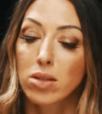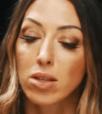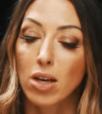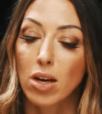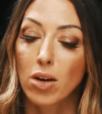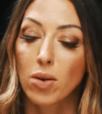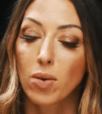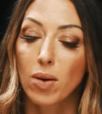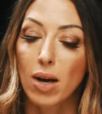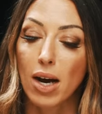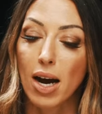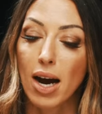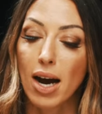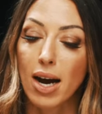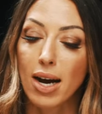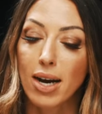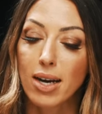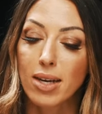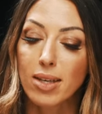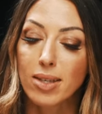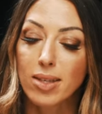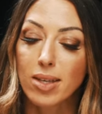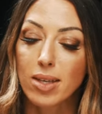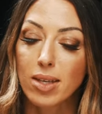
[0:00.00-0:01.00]
So
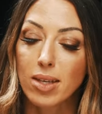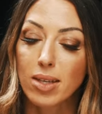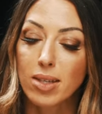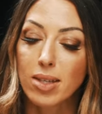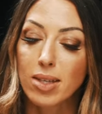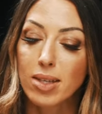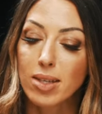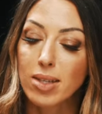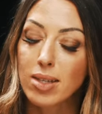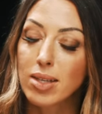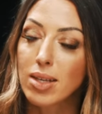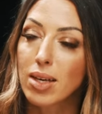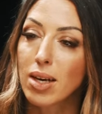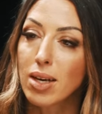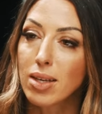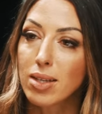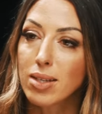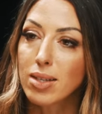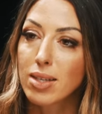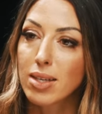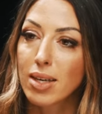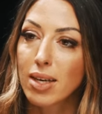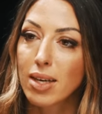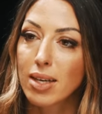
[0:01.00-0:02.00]
as
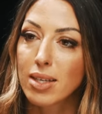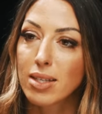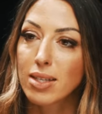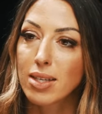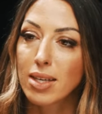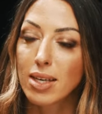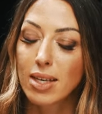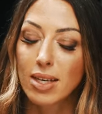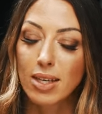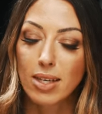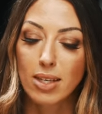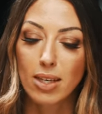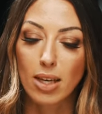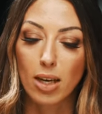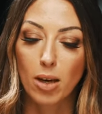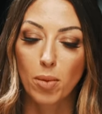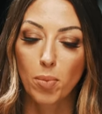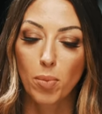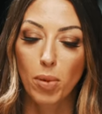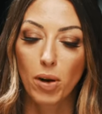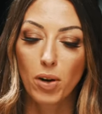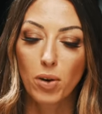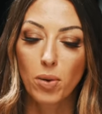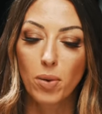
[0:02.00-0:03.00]
disgusting as eating
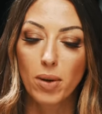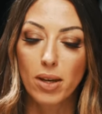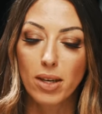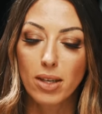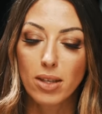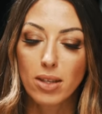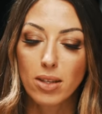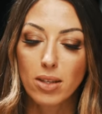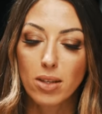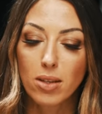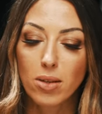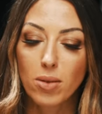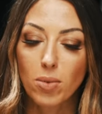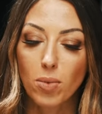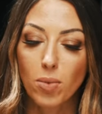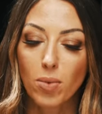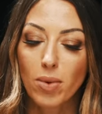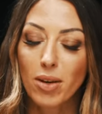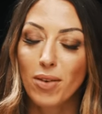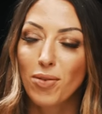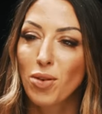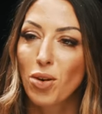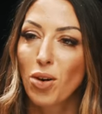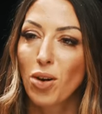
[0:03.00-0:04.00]
poo is,
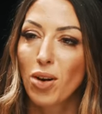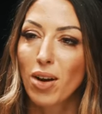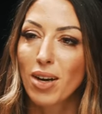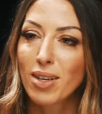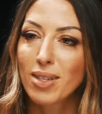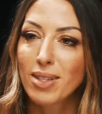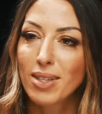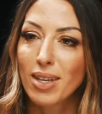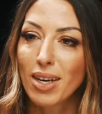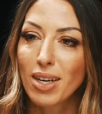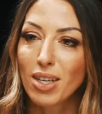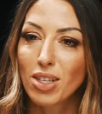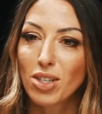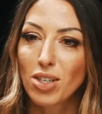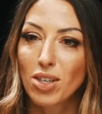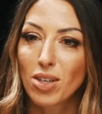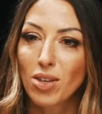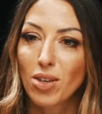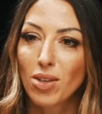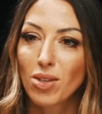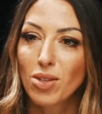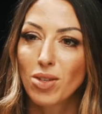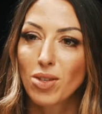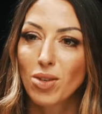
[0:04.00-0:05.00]
we've got a section
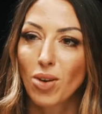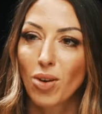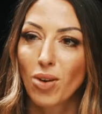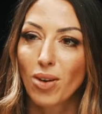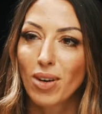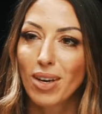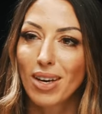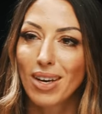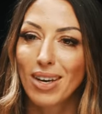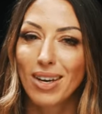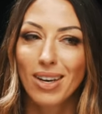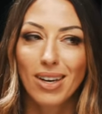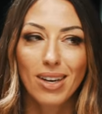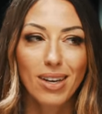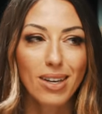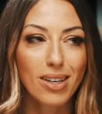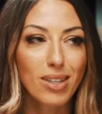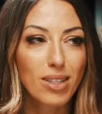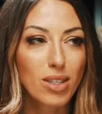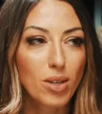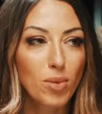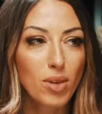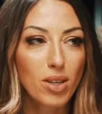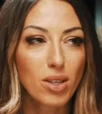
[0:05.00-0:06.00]
on dog
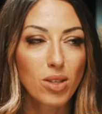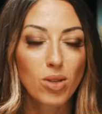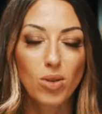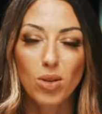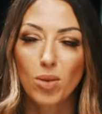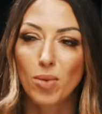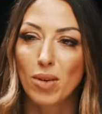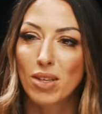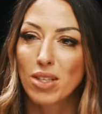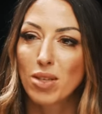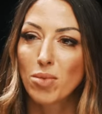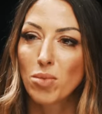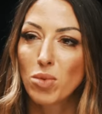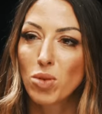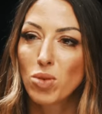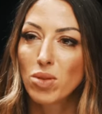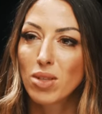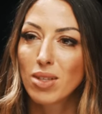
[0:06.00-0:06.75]
ick, so we can talk about some more